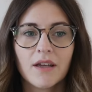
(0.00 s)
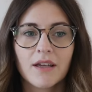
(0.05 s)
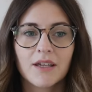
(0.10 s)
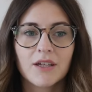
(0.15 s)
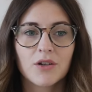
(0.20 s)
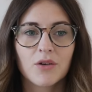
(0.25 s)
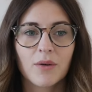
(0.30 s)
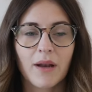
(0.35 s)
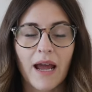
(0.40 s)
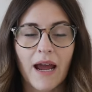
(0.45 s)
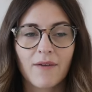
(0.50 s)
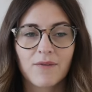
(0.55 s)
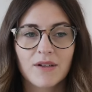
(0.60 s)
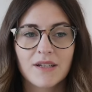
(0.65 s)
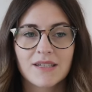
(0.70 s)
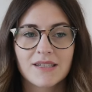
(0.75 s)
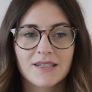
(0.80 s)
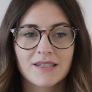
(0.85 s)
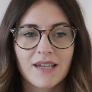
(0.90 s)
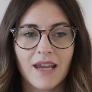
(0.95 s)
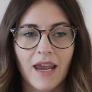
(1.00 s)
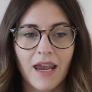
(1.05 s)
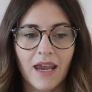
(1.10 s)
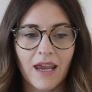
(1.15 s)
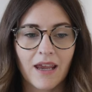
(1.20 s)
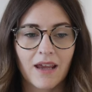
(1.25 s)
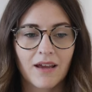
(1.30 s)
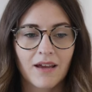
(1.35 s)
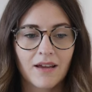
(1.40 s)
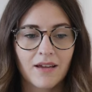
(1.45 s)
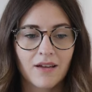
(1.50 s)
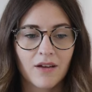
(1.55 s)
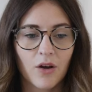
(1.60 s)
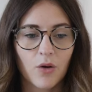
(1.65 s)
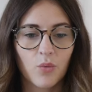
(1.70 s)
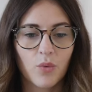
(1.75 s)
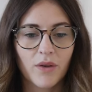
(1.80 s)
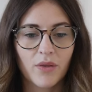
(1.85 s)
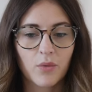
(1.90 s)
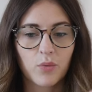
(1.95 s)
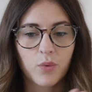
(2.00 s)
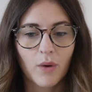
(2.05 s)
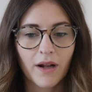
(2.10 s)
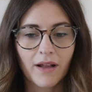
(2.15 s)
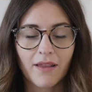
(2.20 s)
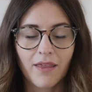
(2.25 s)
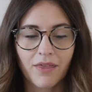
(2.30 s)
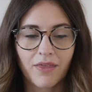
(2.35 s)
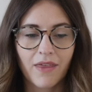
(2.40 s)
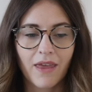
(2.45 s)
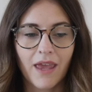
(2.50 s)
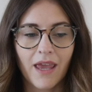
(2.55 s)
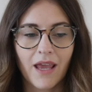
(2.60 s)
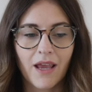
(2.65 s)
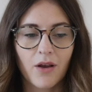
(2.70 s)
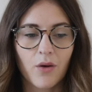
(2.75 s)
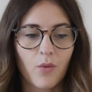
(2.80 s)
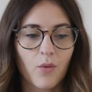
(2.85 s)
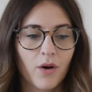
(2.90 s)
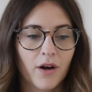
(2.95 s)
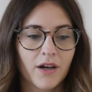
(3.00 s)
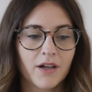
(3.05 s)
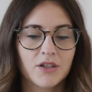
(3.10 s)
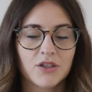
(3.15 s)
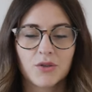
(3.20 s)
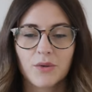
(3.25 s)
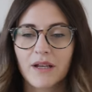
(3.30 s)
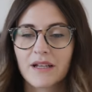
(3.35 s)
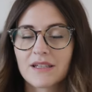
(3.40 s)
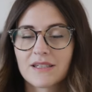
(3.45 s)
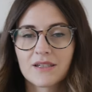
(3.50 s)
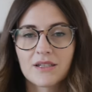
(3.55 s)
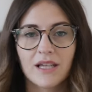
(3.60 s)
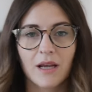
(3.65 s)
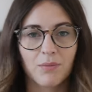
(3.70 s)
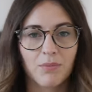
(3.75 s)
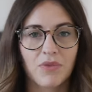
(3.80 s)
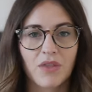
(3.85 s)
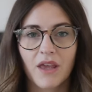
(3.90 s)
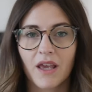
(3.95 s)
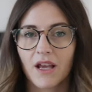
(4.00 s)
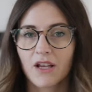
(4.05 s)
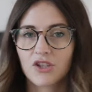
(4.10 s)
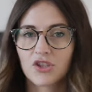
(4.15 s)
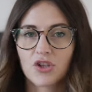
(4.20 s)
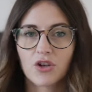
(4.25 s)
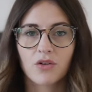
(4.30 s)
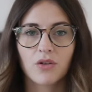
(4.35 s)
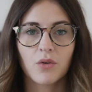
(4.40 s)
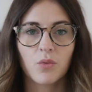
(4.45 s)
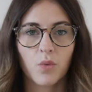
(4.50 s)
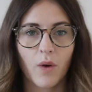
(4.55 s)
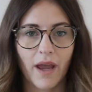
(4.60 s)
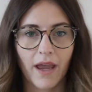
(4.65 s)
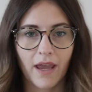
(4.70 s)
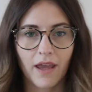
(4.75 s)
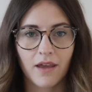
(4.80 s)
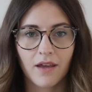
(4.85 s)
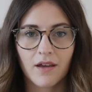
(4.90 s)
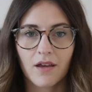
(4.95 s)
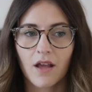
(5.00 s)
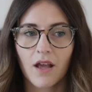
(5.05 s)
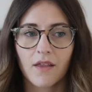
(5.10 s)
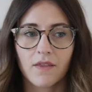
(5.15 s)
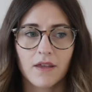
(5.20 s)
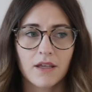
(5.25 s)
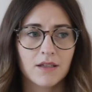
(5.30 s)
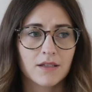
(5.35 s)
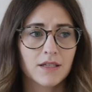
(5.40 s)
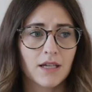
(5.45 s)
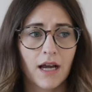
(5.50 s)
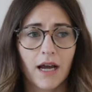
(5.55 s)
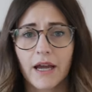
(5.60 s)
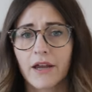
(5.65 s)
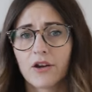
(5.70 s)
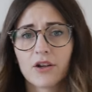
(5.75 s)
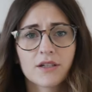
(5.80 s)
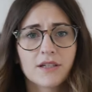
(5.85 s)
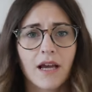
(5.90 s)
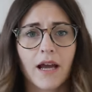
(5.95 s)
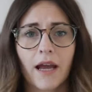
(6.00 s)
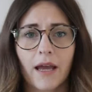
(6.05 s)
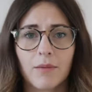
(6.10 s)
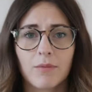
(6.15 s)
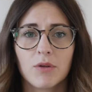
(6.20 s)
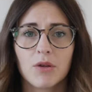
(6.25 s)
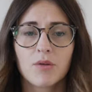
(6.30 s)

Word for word: You don't have to stay with one thing or doing something a certain way the entire time.